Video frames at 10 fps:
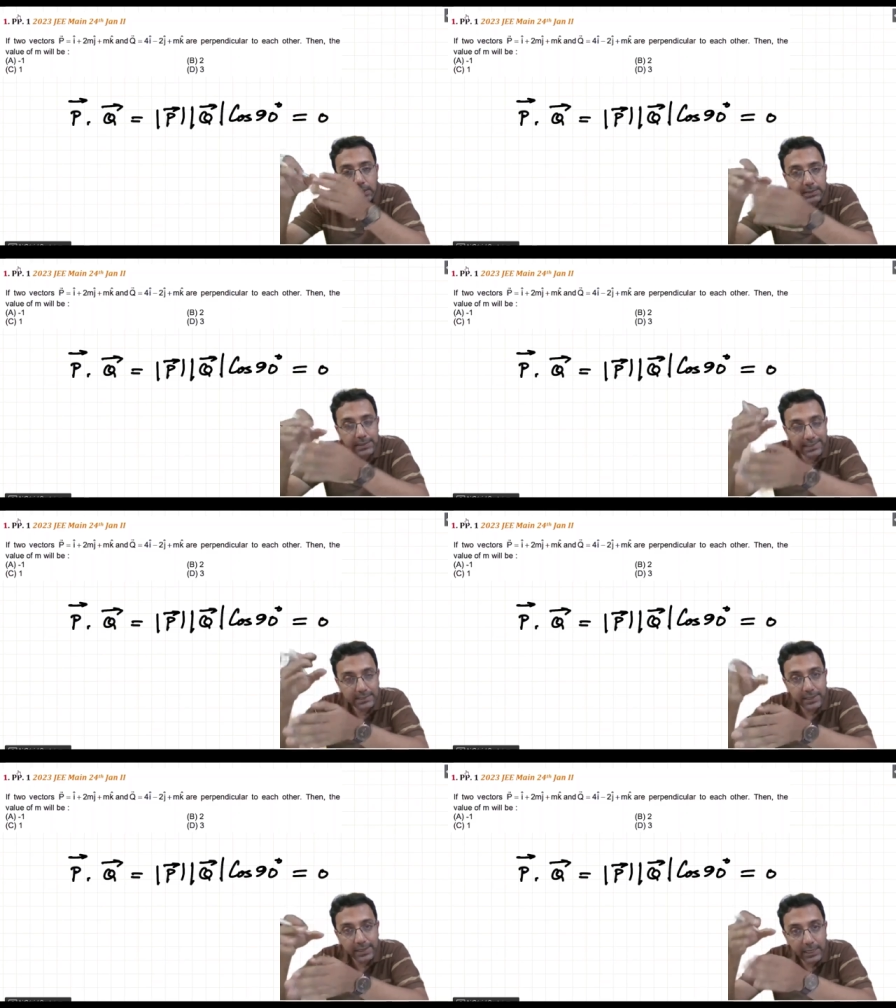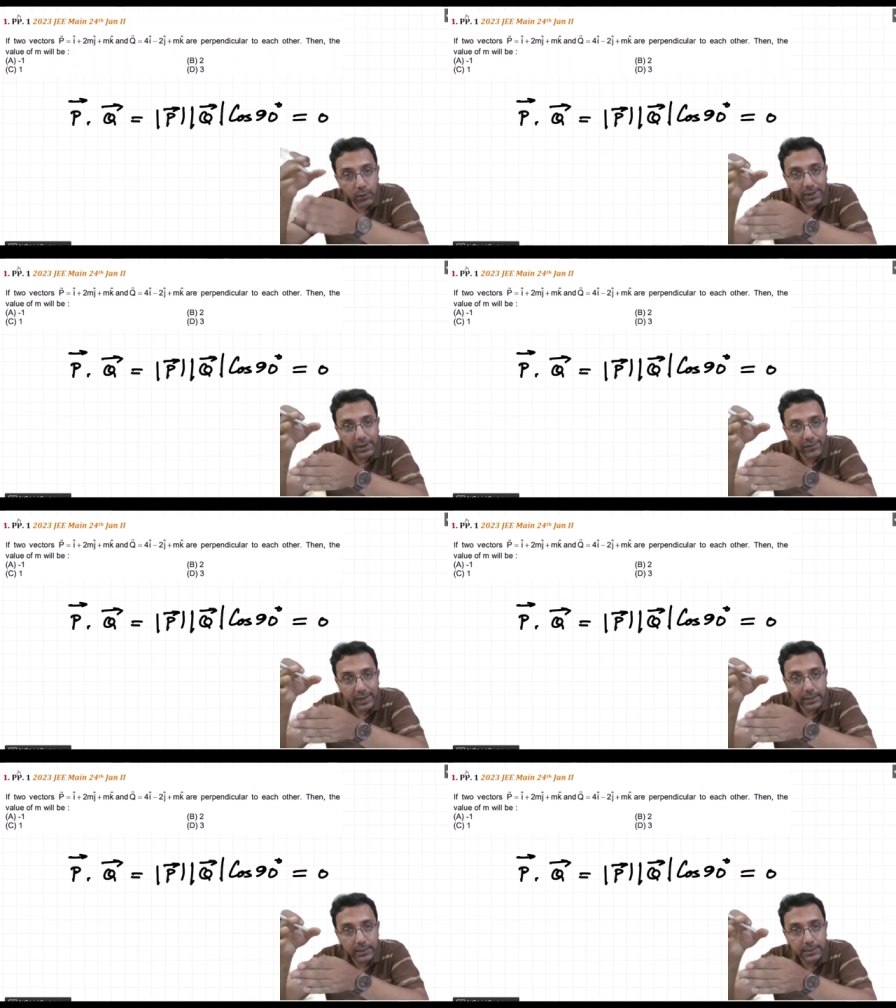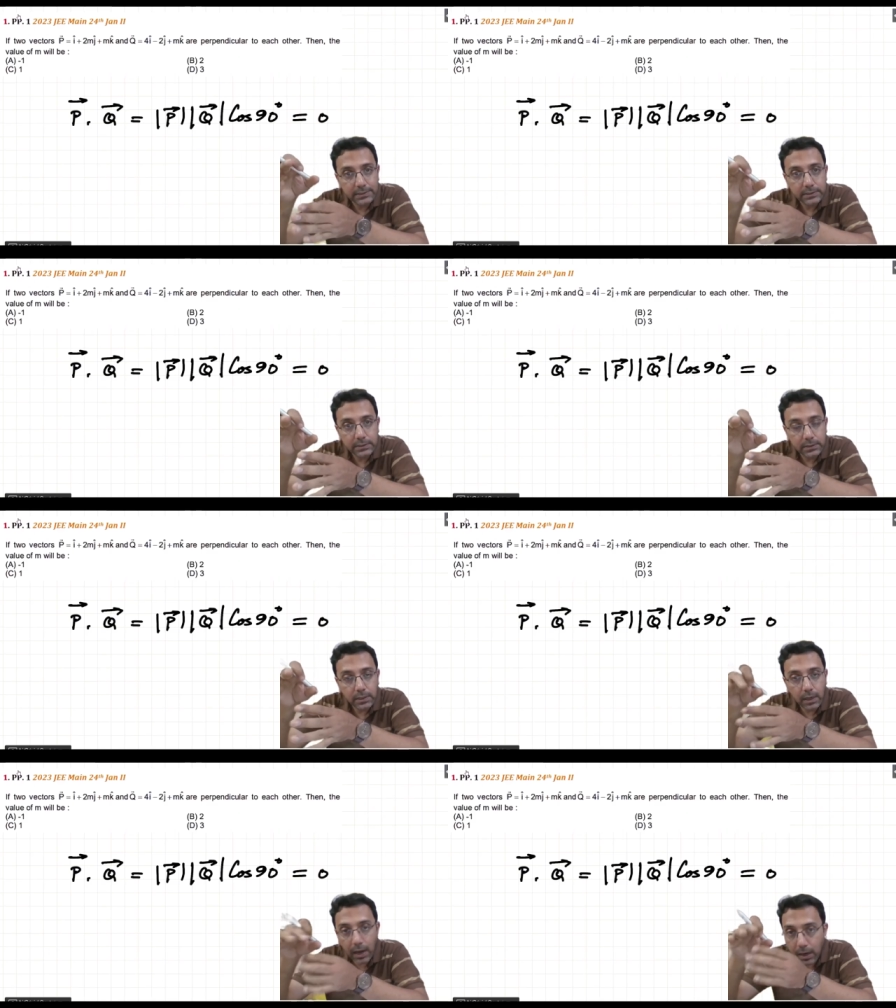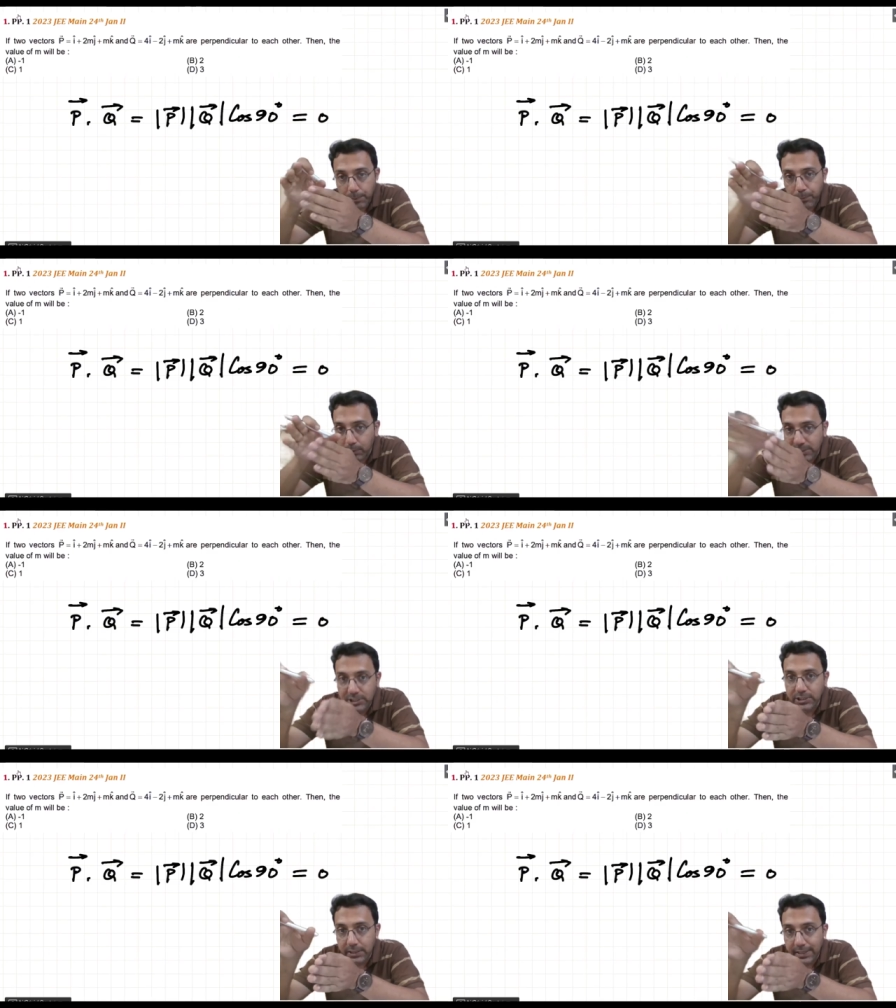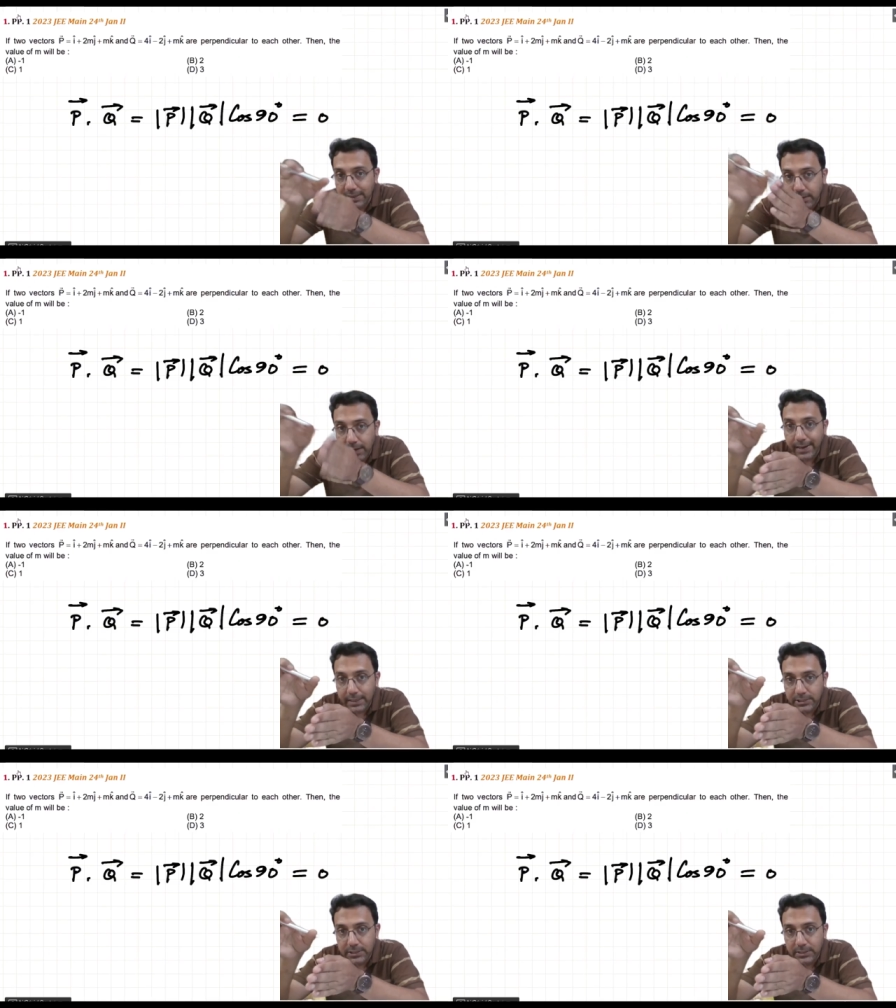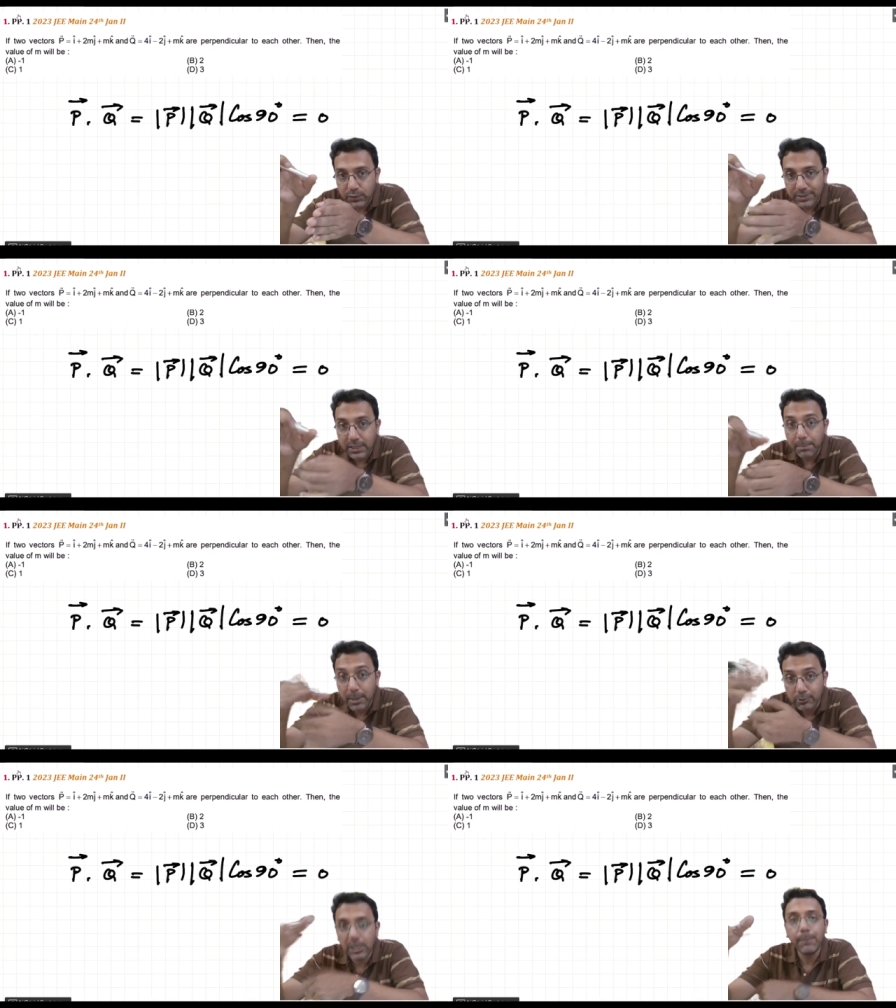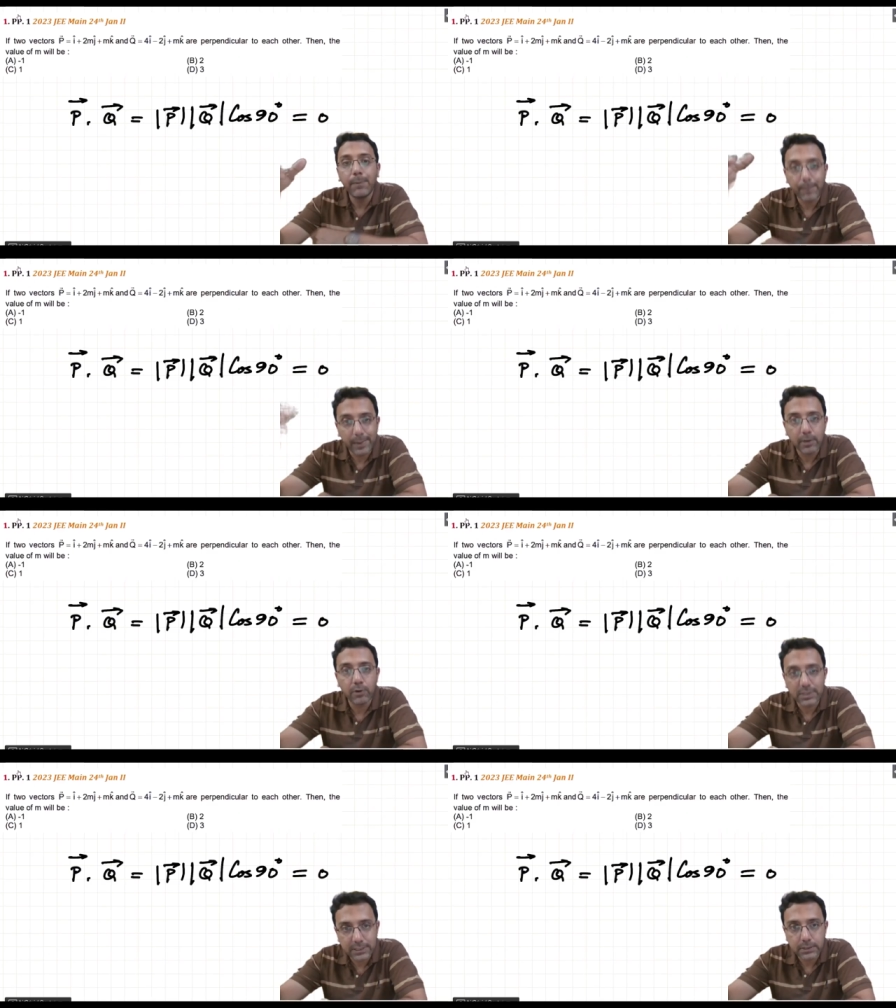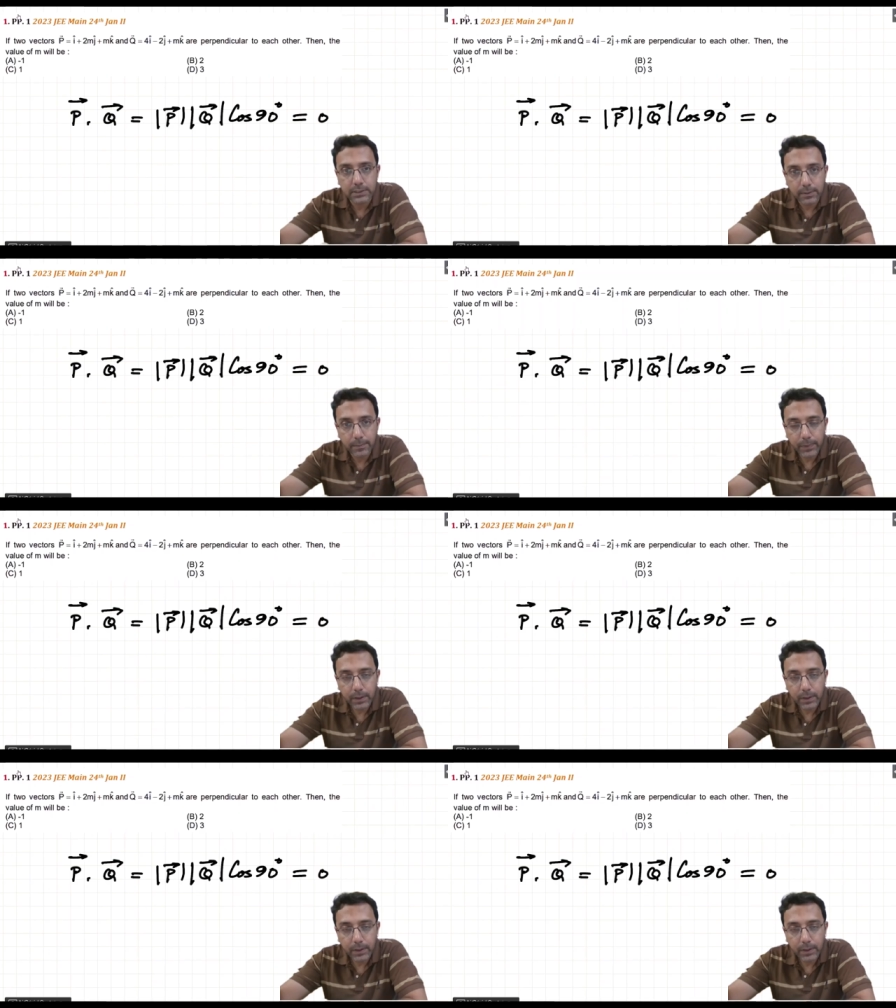these 3 unit vectors are positioned in directions which are mutually perpendicular to each other.